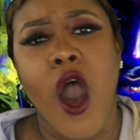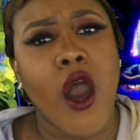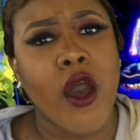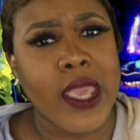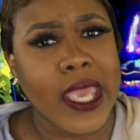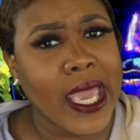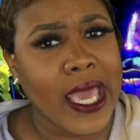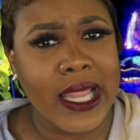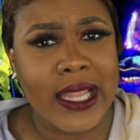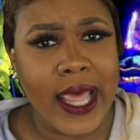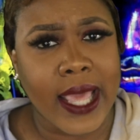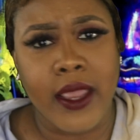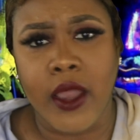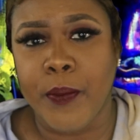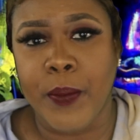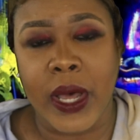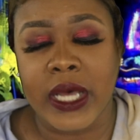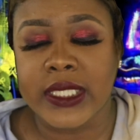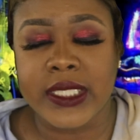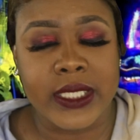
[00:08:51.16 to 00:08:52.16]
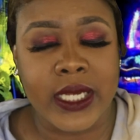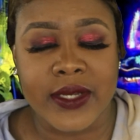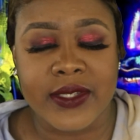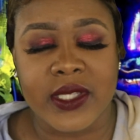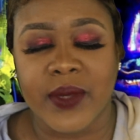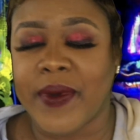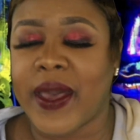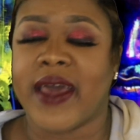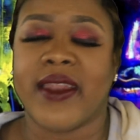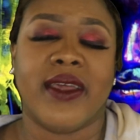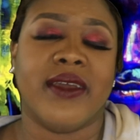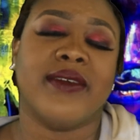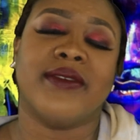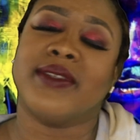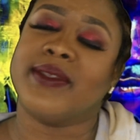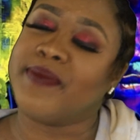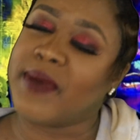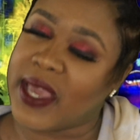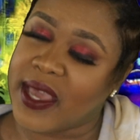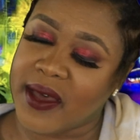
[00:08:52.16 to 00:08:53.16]
oh yeah, like a boss knows about it.
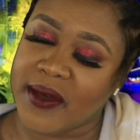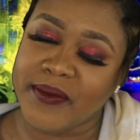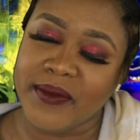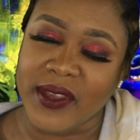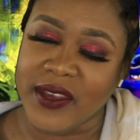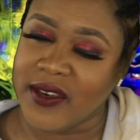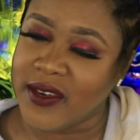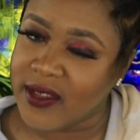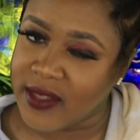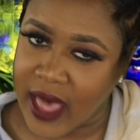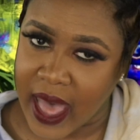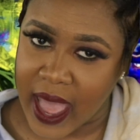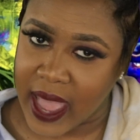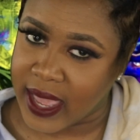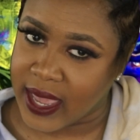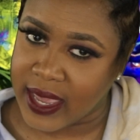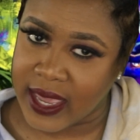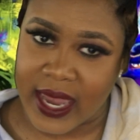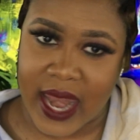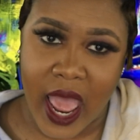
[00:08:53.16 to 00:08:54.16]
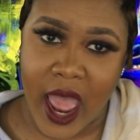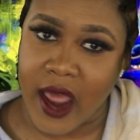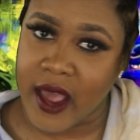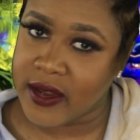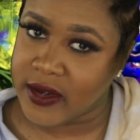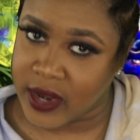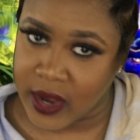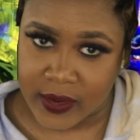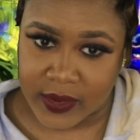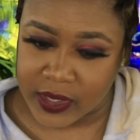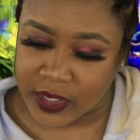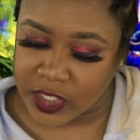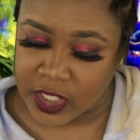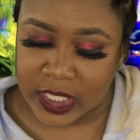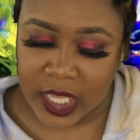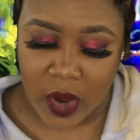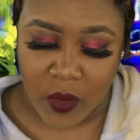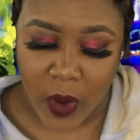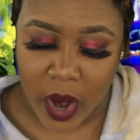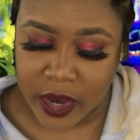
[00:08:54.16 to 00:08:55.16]
Ma'am, you're lying, and I don't
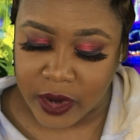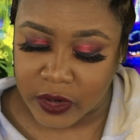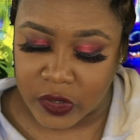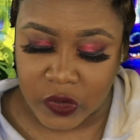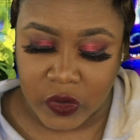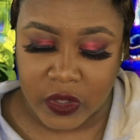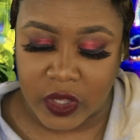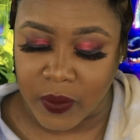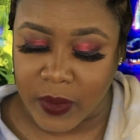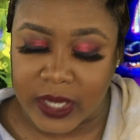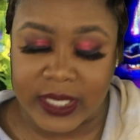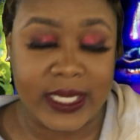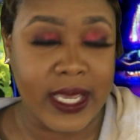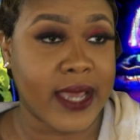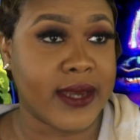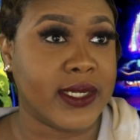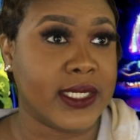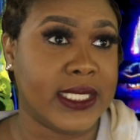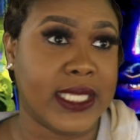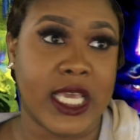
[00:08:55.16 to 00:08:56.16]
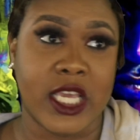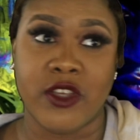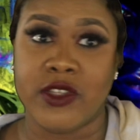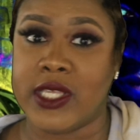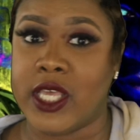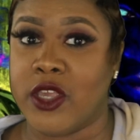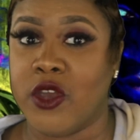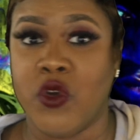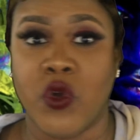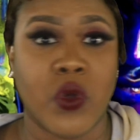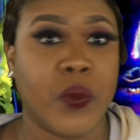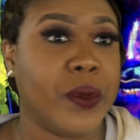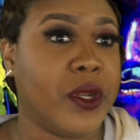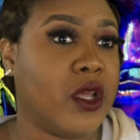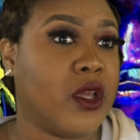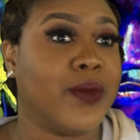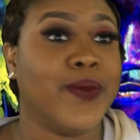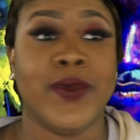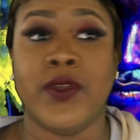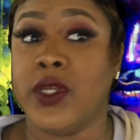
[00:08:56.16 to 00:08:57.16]
understand why you're doing the most. I understand you say you grew up in
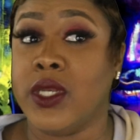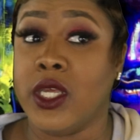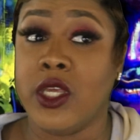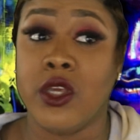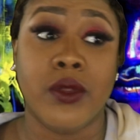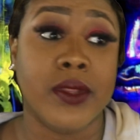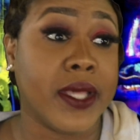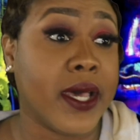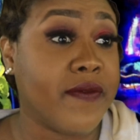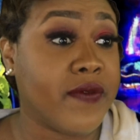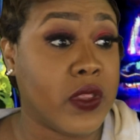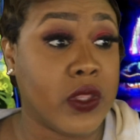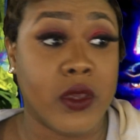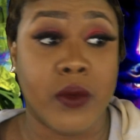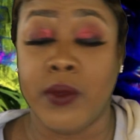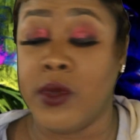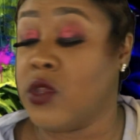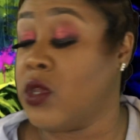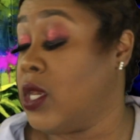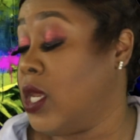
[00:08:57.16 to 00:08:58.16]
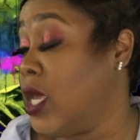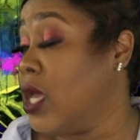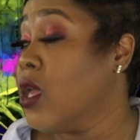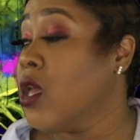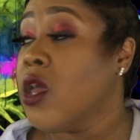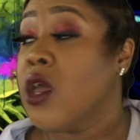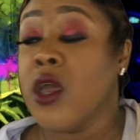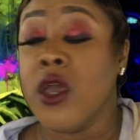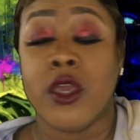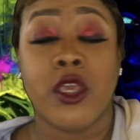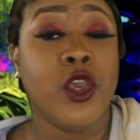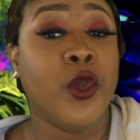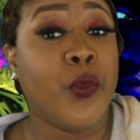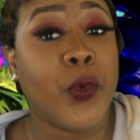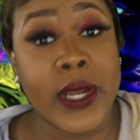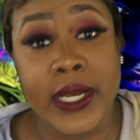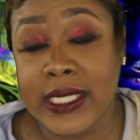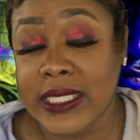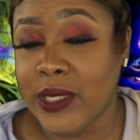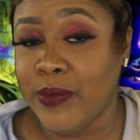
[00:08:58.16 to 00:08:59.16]
the community, you love the community, you
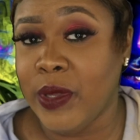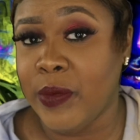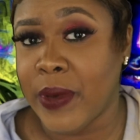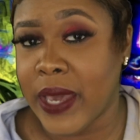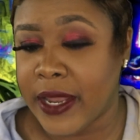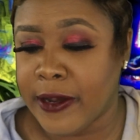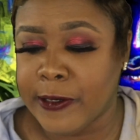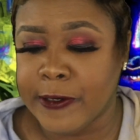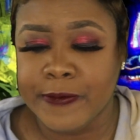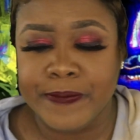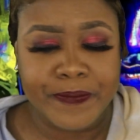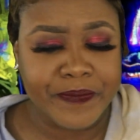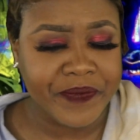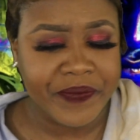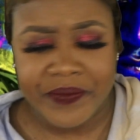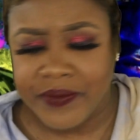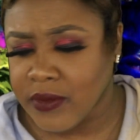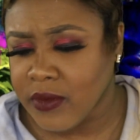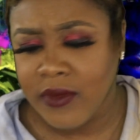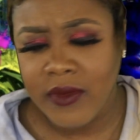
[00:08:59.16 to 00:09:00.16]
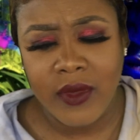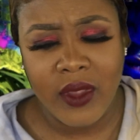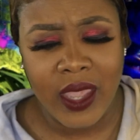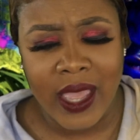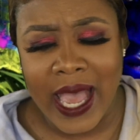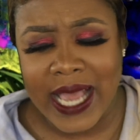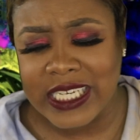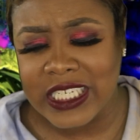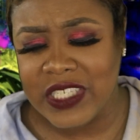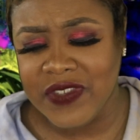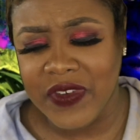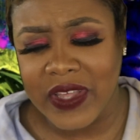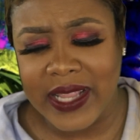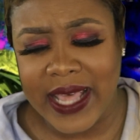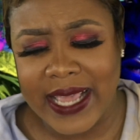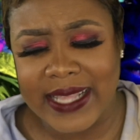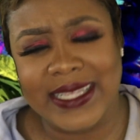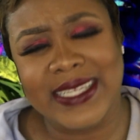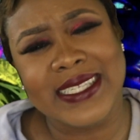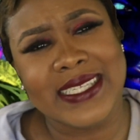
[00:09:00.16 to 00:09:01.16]
want it to be better. I just feel
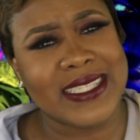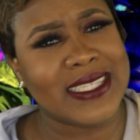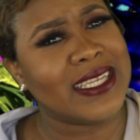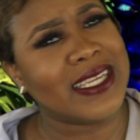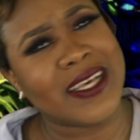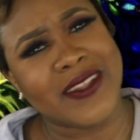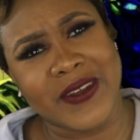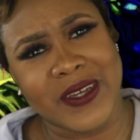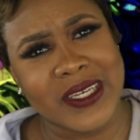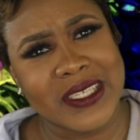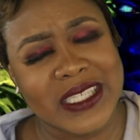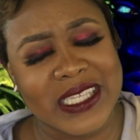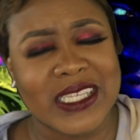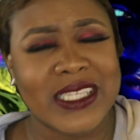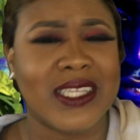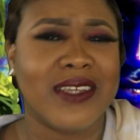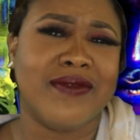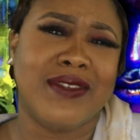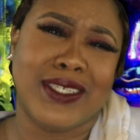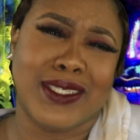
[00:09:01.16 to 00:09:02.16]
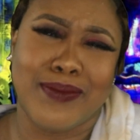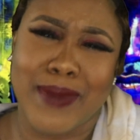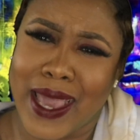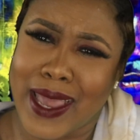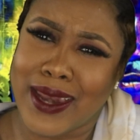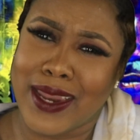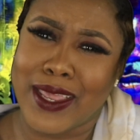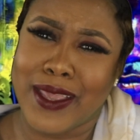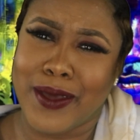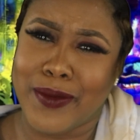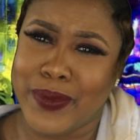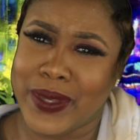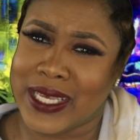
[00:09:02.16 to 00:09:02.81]
like this is another instance of just minding your